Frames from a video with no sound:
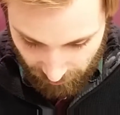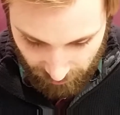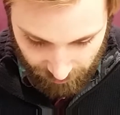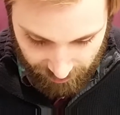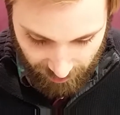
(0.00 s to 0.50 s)
that
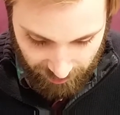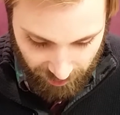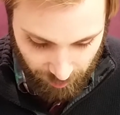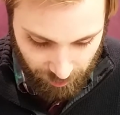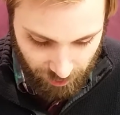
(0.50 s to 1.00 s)
deals 9
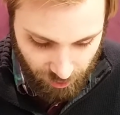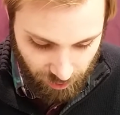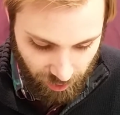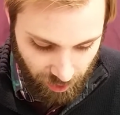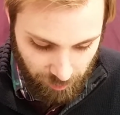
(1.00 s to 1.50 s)
damage.
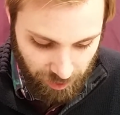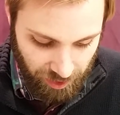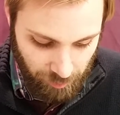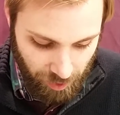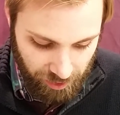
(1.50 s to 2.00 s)

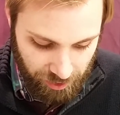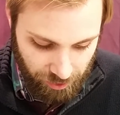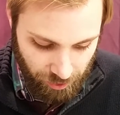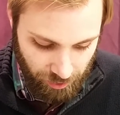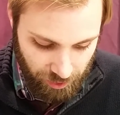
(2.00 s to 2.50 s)
Mythic
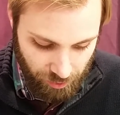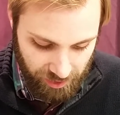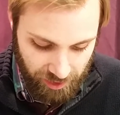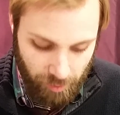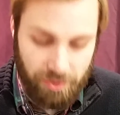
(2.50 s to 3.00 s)
Monster and
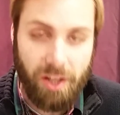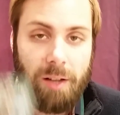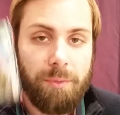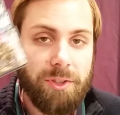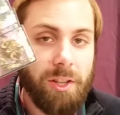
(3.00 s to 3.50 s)

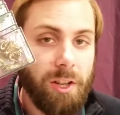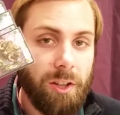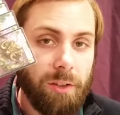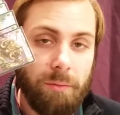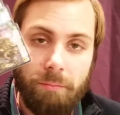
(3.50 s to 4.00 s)
Triceratops,
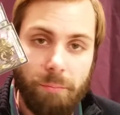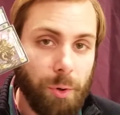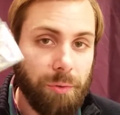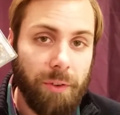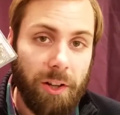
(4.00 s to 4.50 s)

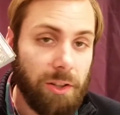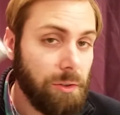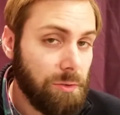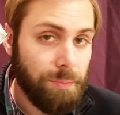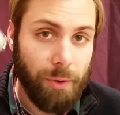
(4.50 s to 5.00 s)
both very
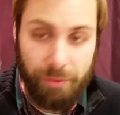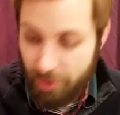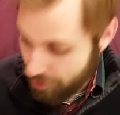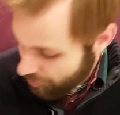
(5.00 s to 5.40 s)
huge, both just